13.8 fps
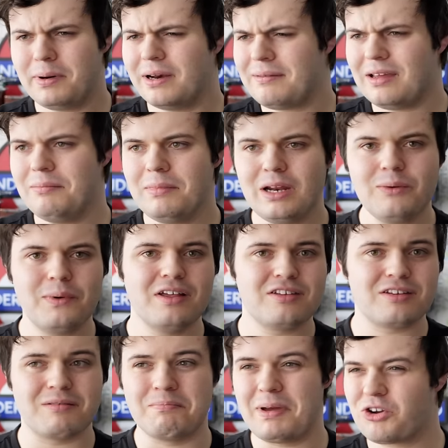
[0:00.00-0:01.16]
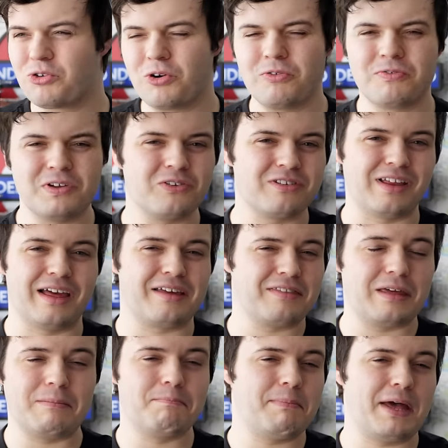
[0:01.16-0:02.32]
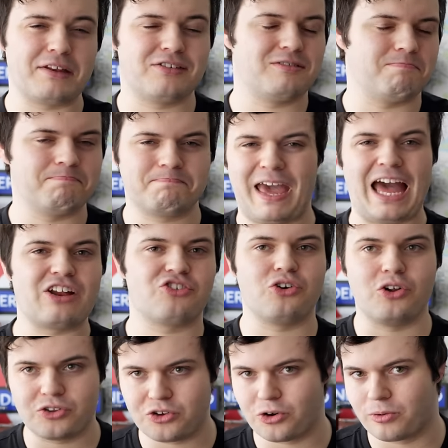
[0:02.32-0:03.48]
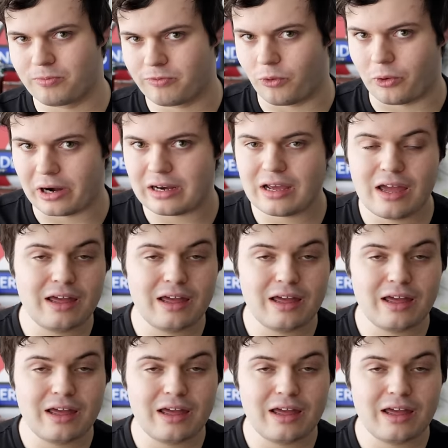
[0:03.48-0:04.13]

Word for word: But in many ways, metro feels like the best catch-all term for it.